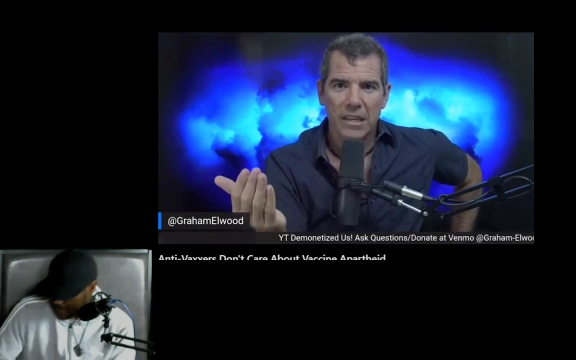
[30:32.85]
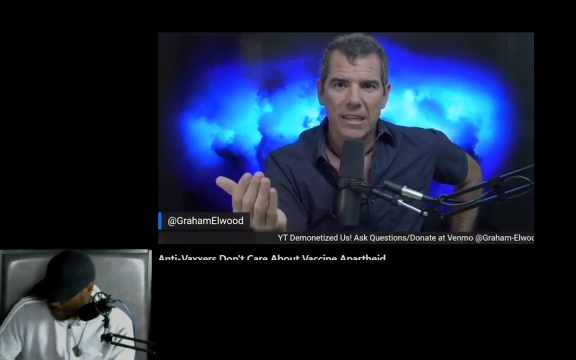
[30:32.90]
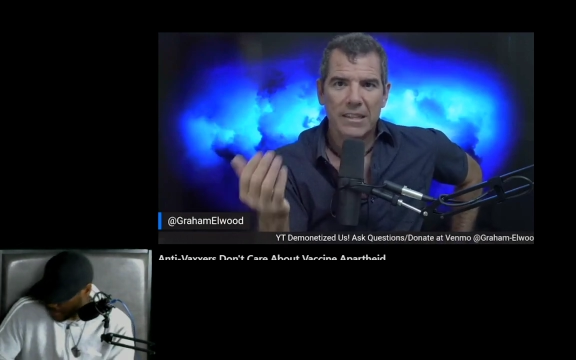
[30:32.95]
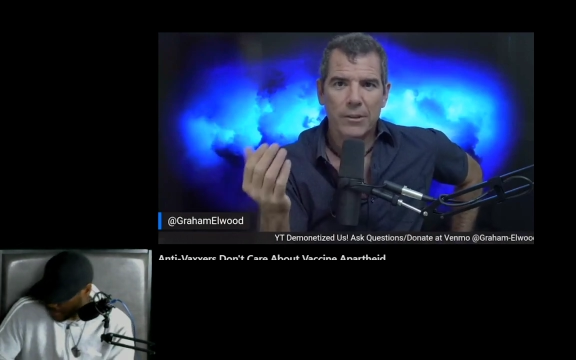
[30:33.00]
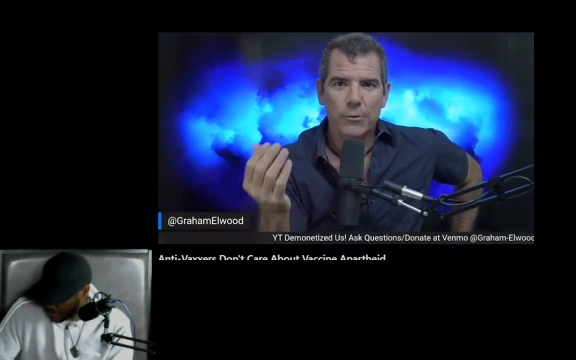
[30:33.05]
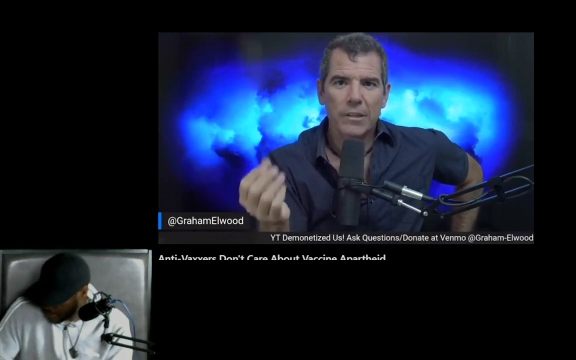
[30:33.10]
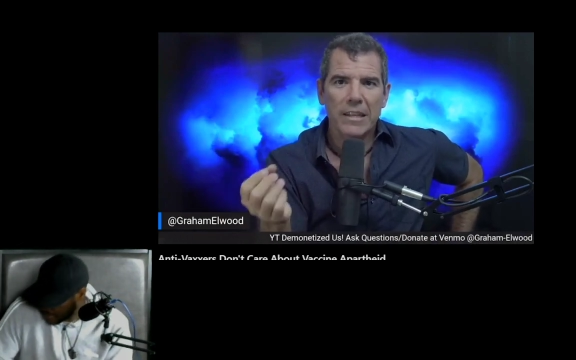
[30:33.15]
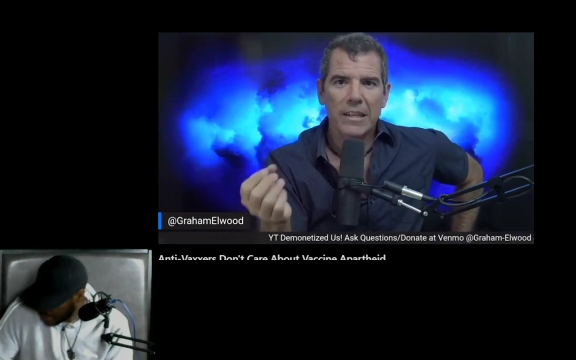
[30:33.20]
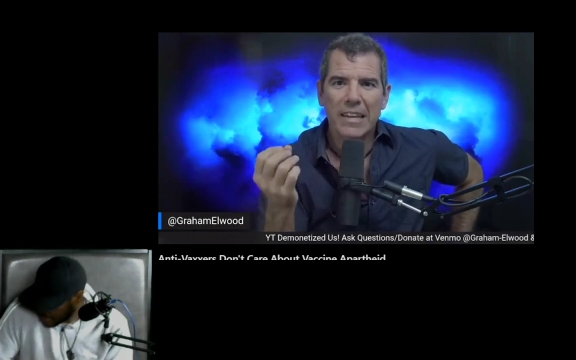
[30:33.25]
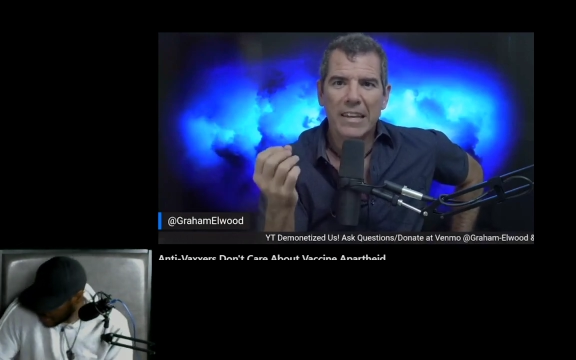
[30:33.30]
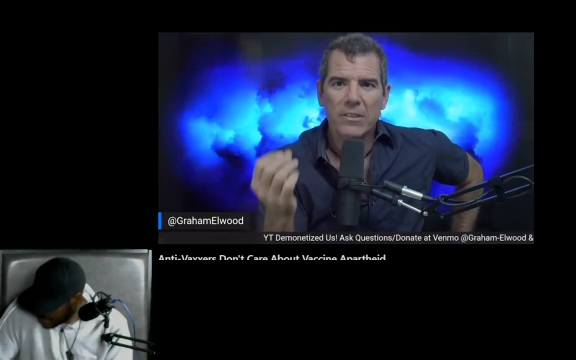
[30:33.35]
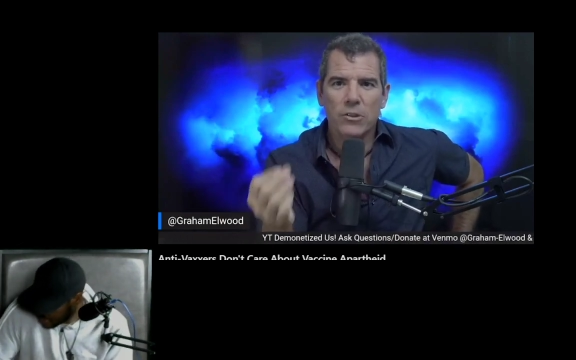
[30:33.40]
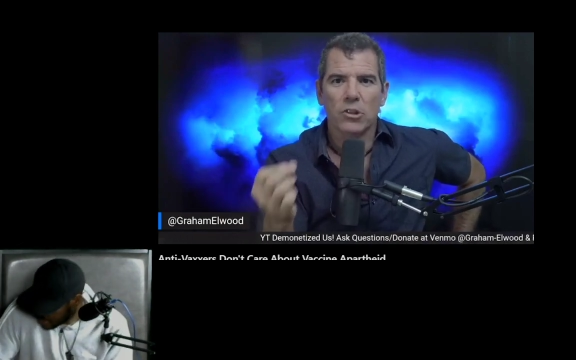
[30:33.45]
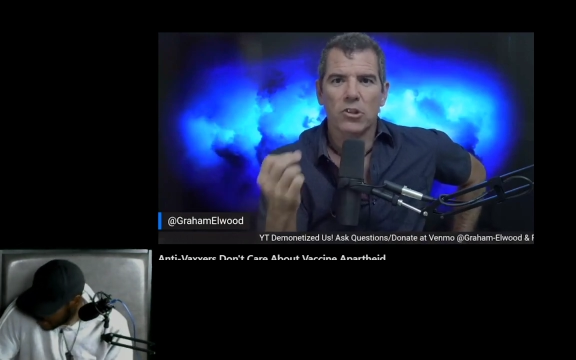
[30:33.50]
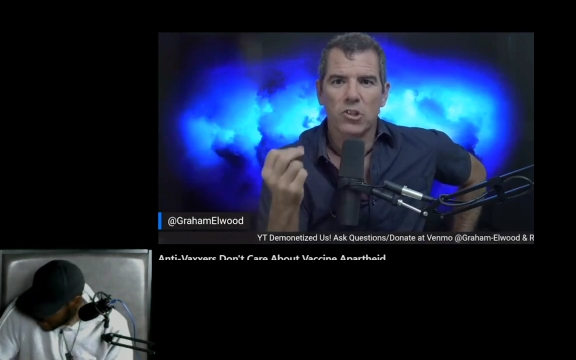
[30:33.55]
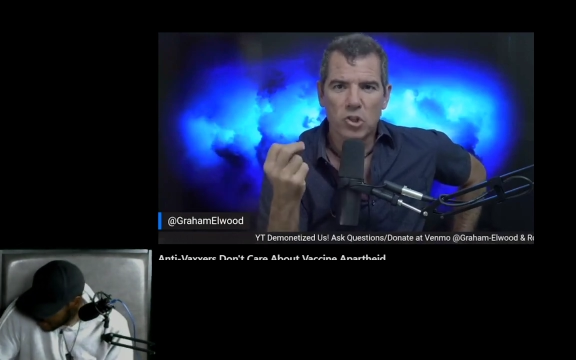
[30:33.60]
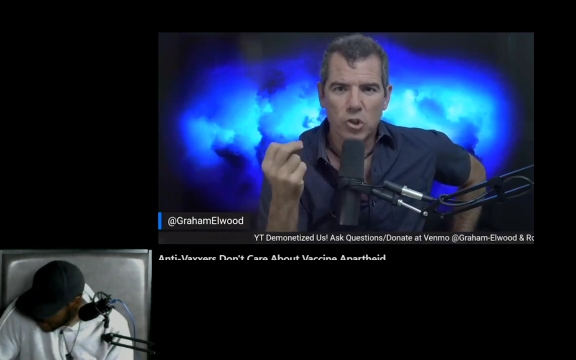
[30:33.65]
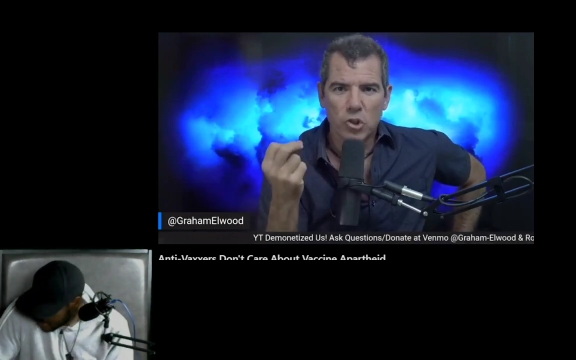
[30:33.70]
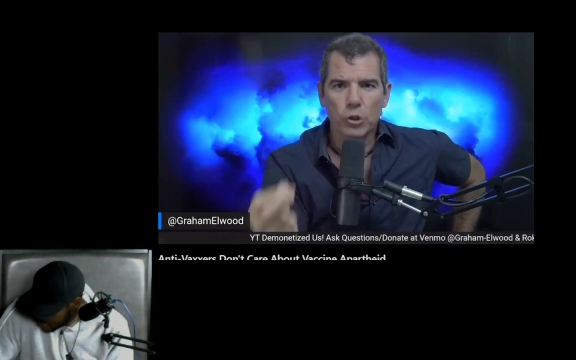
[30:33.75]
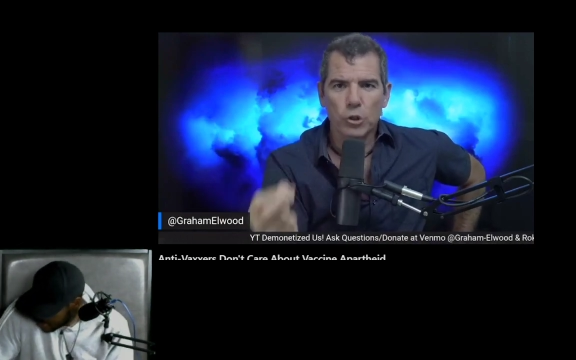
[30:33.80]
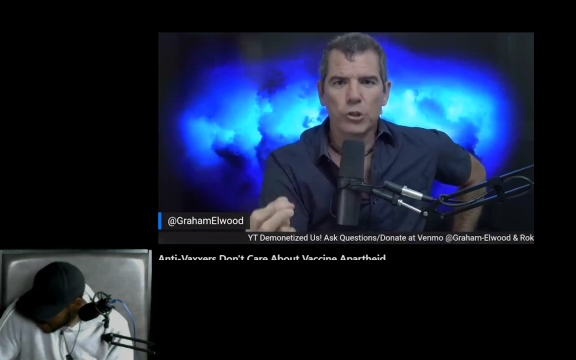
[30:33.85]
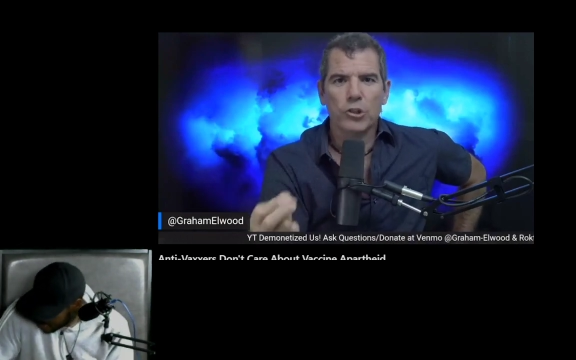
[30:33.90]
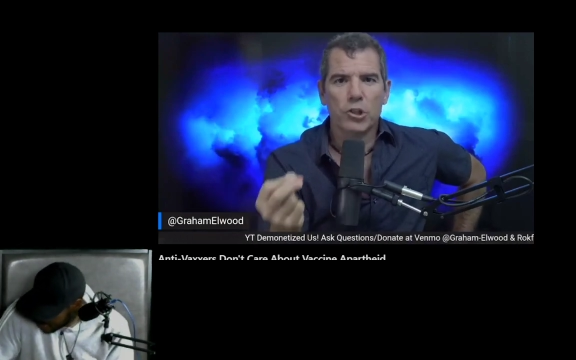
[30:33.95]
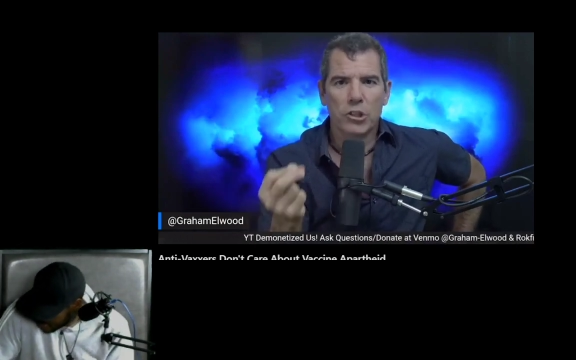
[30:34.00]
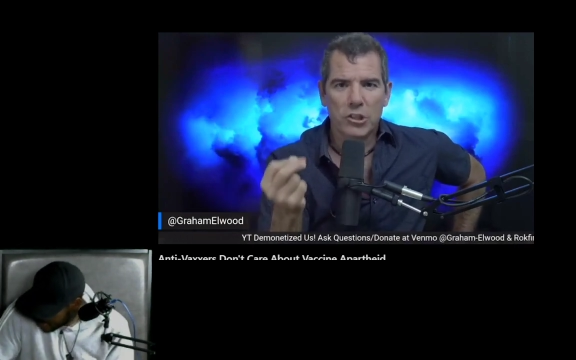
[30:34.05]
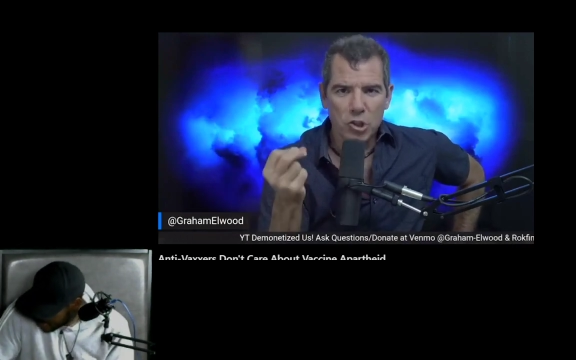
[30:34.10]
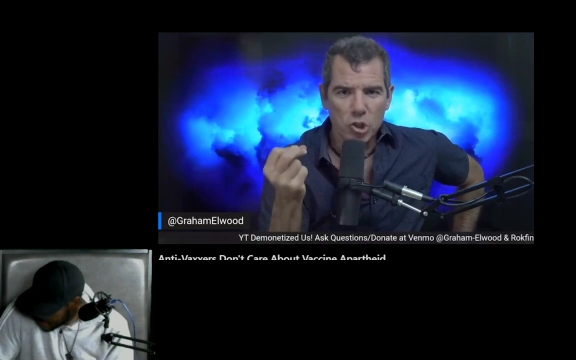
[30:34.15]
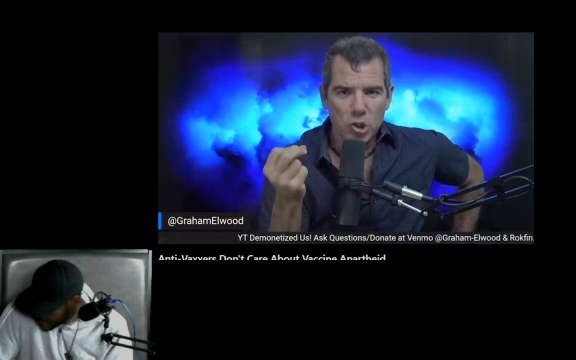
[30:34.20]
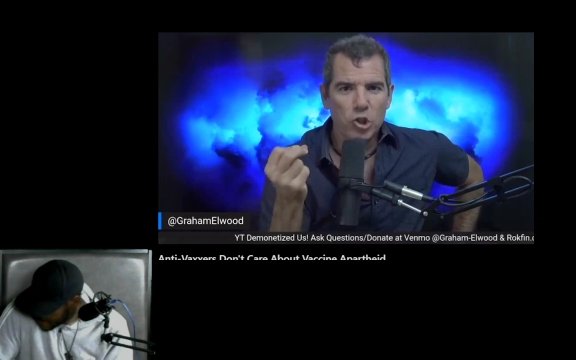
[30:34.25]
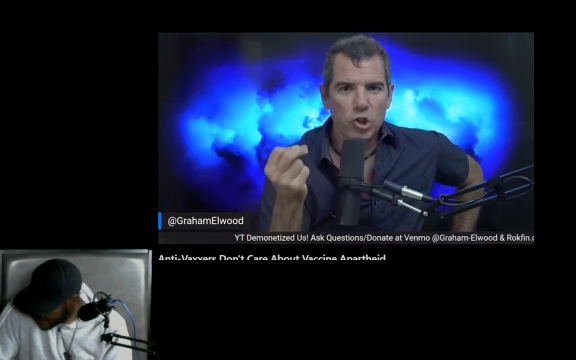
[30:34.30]
He literally had the
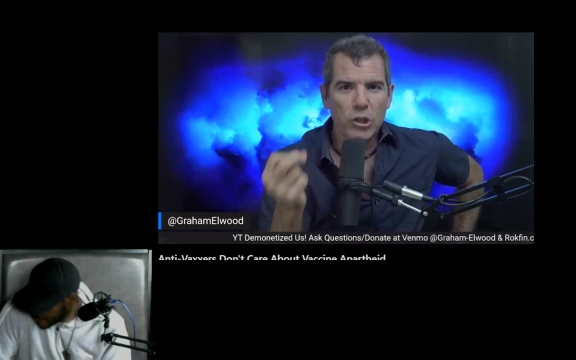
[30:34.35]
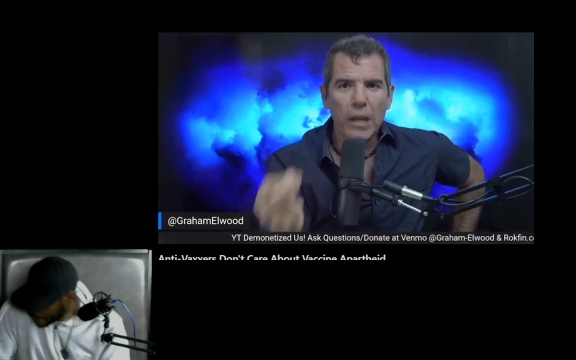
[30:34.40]
Surgeon